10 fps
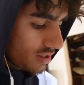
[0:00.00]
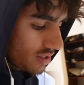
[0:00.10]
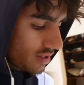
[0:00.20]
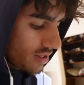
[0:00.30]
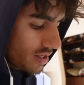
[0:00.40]

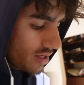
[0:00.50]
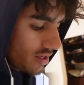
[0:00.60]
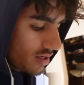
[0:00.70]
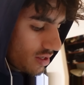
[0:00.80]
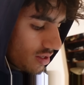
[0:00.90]
And
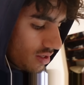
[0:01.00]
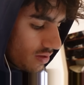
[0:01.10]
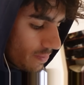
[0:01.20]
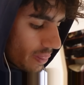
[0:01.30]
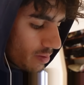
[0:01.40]
then
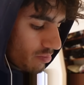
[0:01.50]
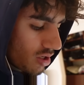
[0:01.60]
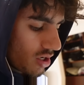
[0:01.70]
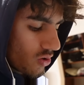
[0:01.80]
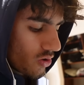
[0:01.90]

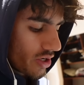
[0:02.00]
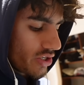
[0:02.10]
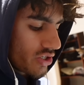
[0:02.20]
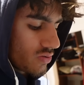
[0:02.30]
blood orange